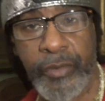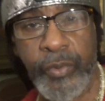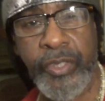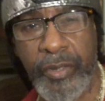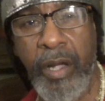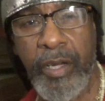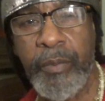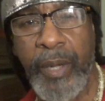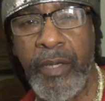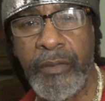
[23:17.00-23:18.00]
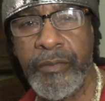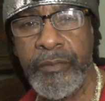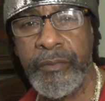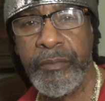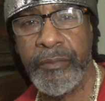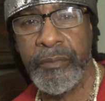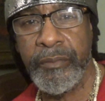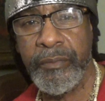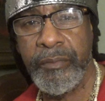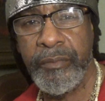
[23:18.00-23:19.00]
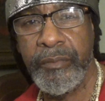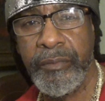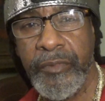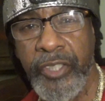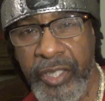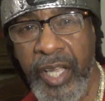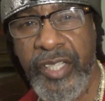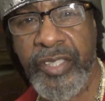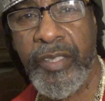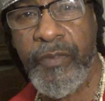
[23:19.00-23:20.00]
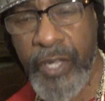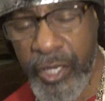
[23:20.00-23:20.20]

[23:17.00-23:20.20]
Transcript: that's what it's talking about, the nation of